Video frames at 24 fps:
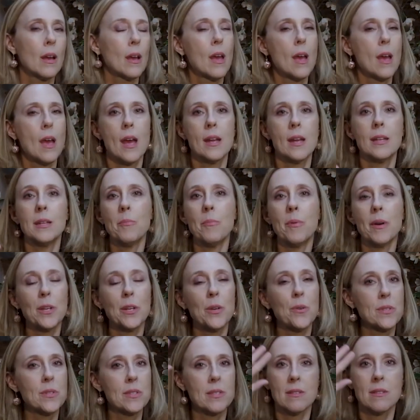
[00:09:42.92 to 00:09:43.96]
Anybody who
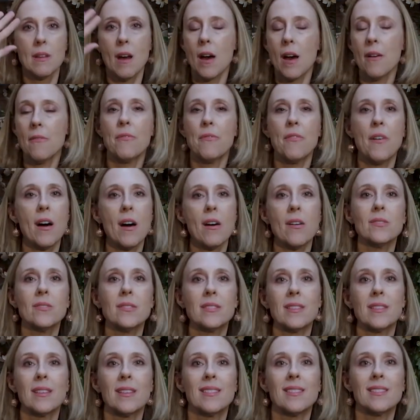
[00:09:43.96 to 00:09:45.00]
has not
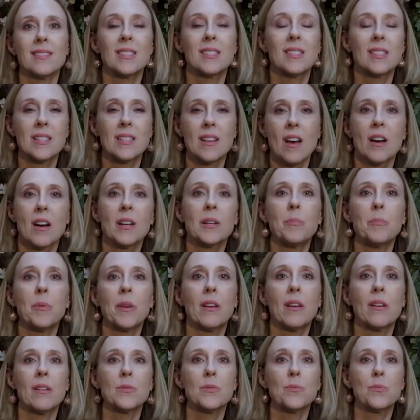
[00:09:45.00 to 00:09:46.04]
felt stuck
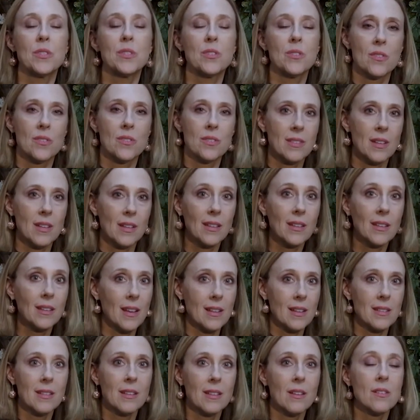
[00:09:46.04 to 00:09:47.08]
because we start second
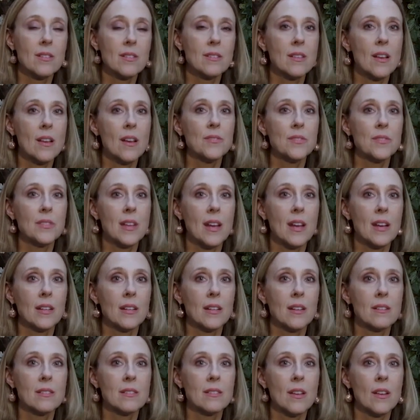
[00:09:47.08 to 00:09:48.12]
guessing ourselves and doubting
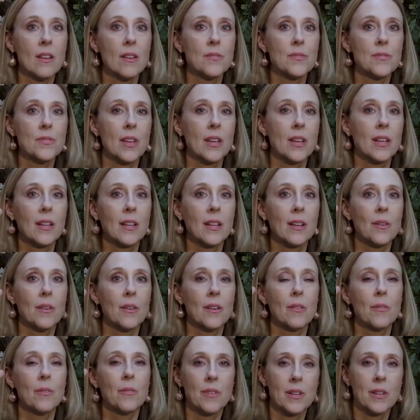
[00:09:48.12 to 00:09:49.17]
ourselves, like,
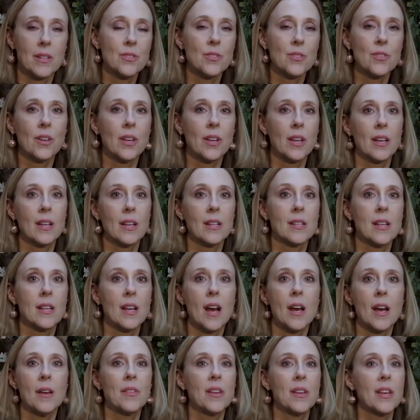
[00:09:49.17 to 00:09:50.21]
raise your hand.
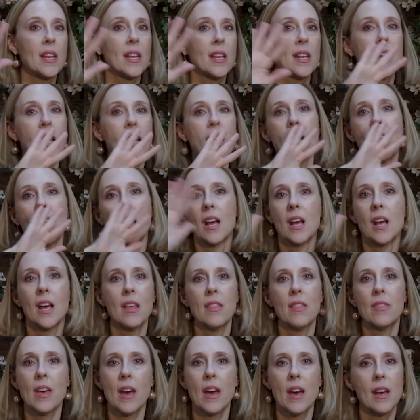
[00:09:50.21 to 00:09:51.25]
I mean,
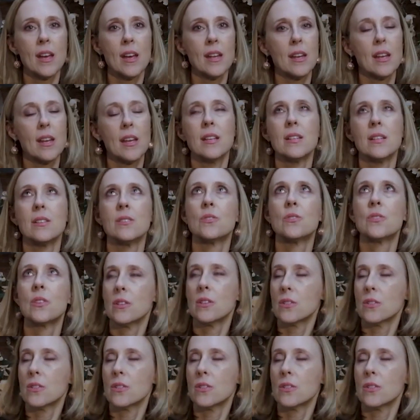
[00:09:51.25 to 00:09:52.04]
that is